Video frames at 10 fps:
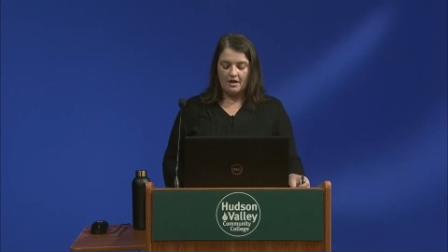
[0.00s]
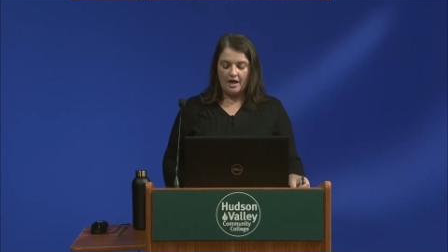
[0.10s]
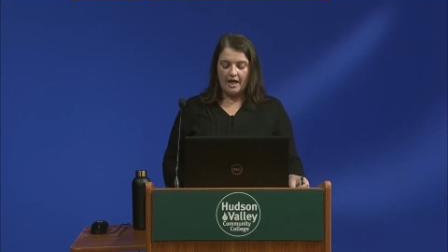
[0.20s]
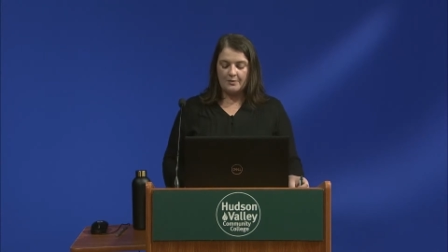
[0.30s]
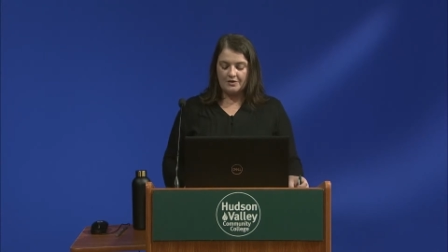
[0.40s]

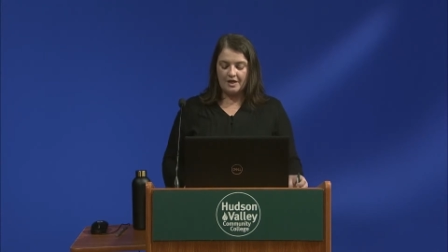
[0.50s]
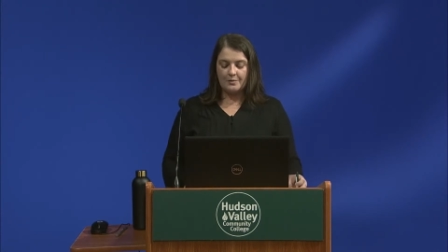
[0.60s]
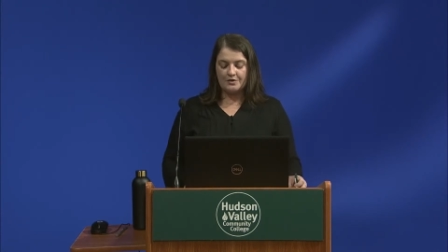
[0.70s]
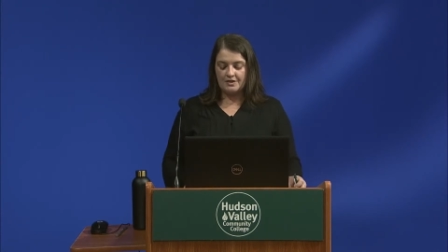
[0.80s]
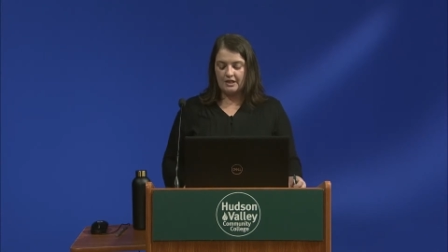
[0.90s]
I put that
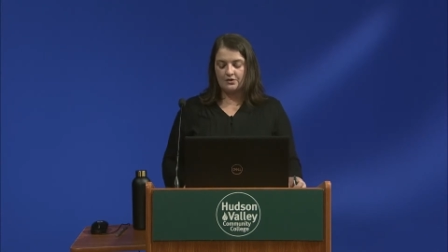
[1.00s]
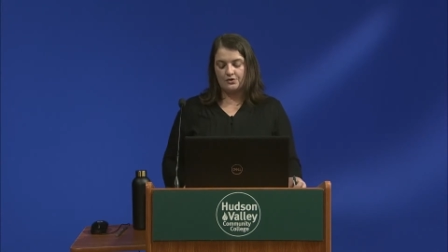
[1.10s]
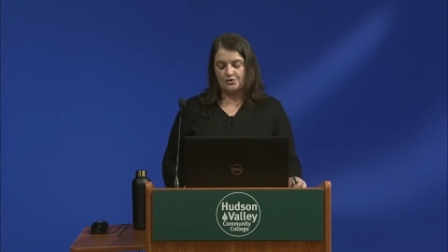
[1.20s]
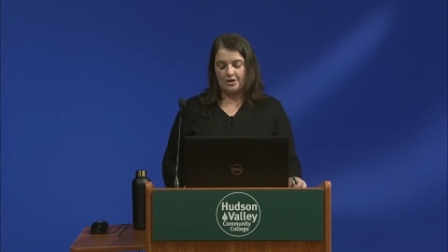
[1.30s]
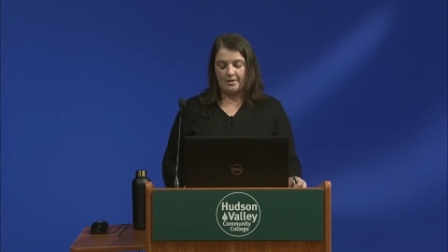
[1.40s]
particular
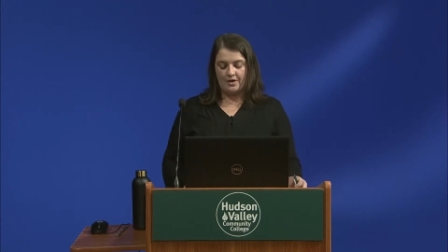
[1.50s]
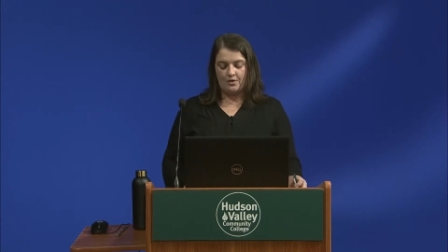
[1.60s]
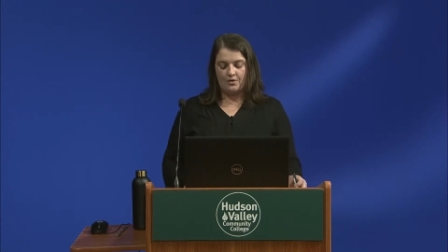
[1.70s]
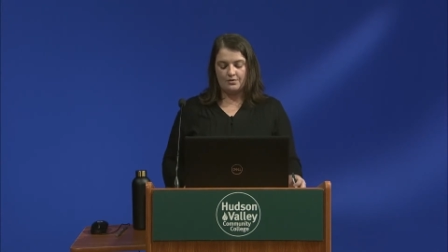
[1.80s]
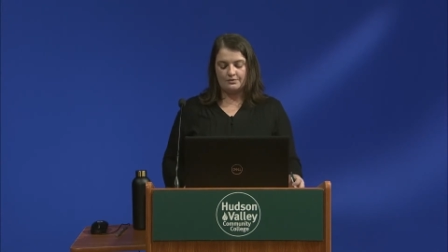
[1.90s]
dream on
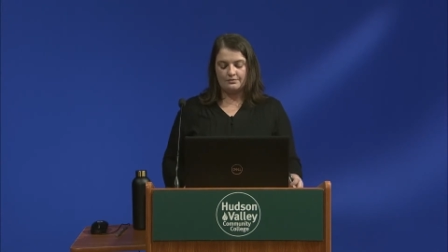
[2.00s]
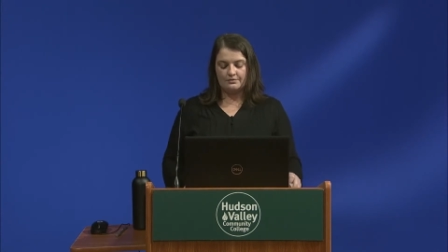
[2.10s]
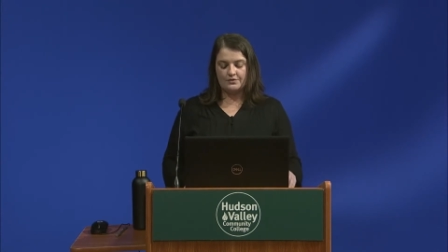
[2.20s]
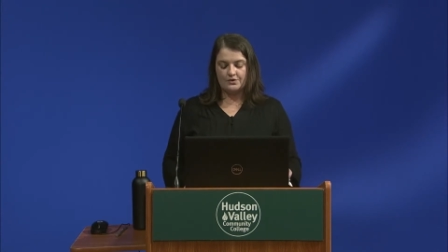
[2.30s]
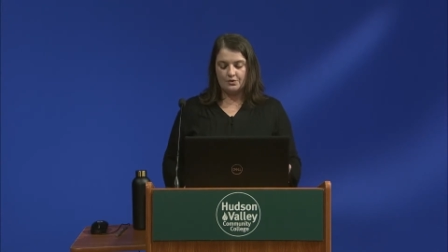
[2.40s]
hold,
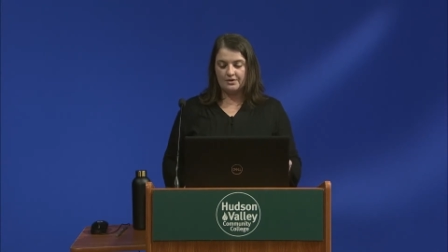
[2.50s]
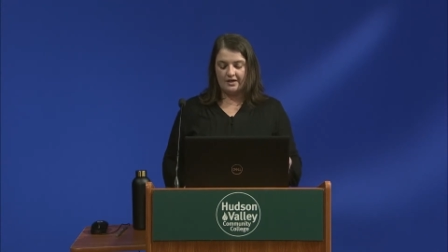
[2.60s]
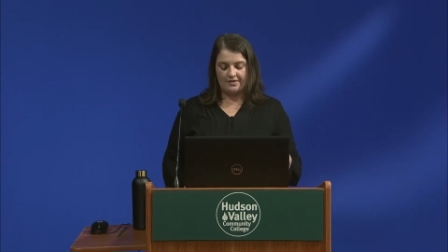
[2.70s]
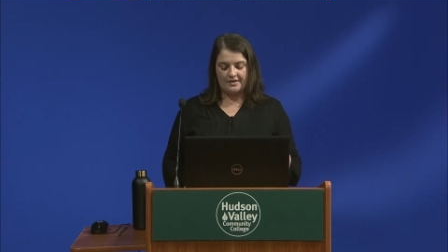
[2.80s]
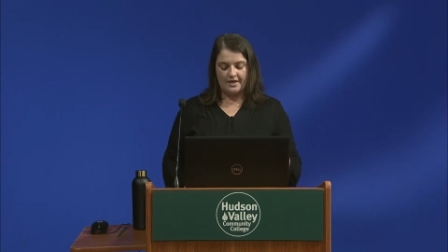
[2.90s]
sold
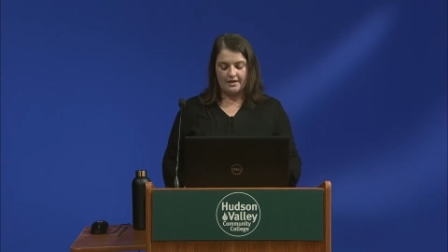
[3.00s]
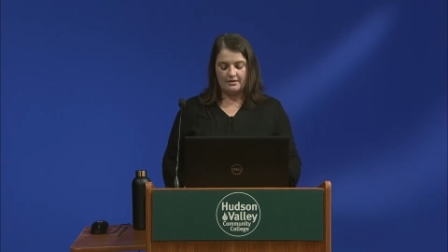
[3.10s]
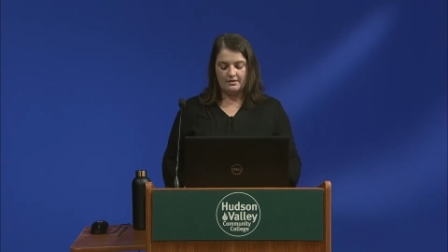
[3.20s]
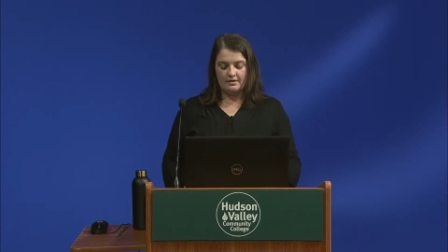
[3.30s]
everything,